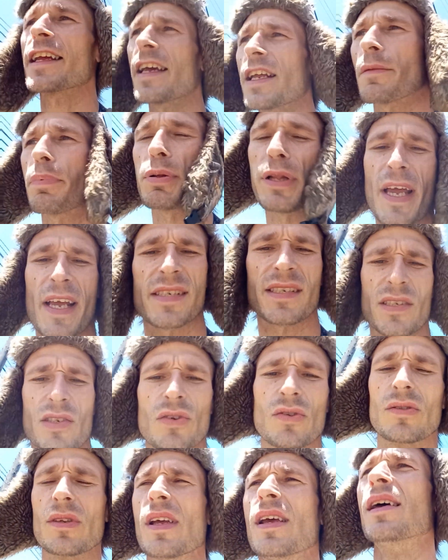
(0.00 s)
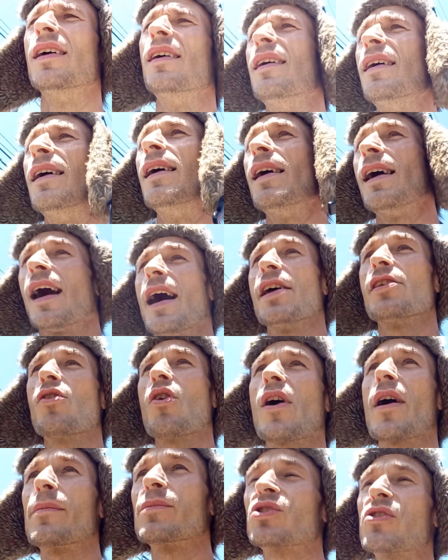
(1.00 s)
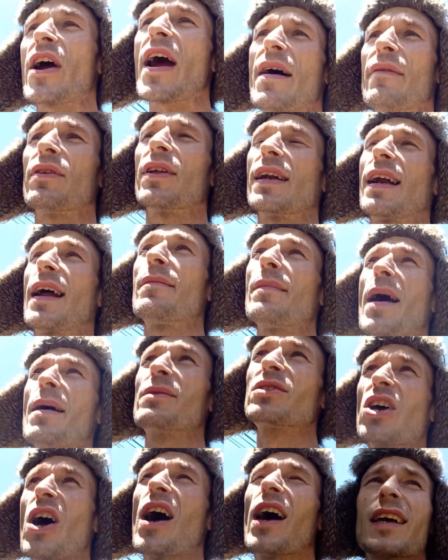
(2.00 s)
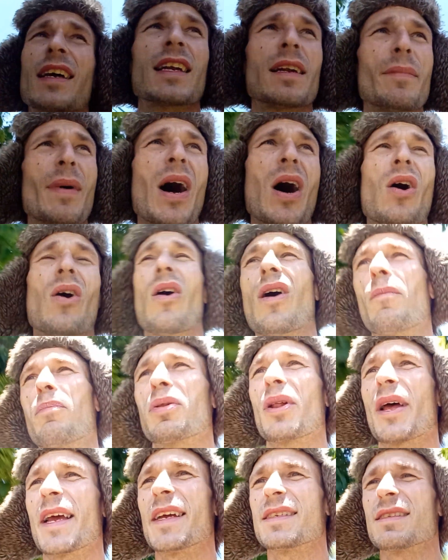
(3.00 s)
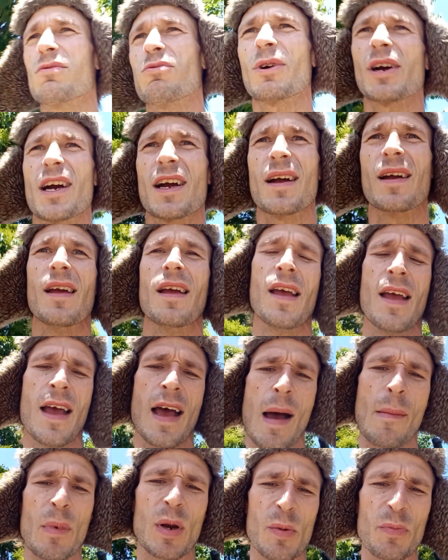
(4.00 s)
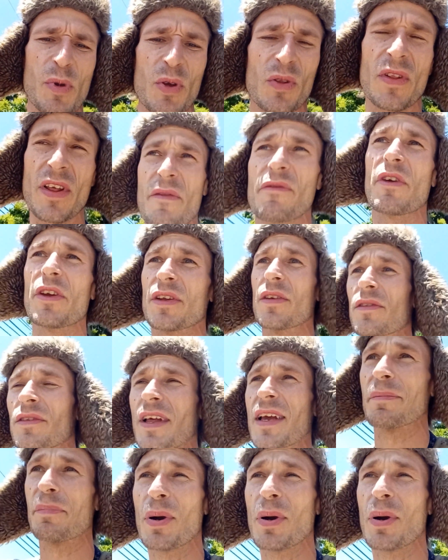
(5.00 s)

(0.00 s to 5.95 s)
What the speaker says: get a place soon. I know I'm traveling. I'm not talking about a place where I'm gonna be living like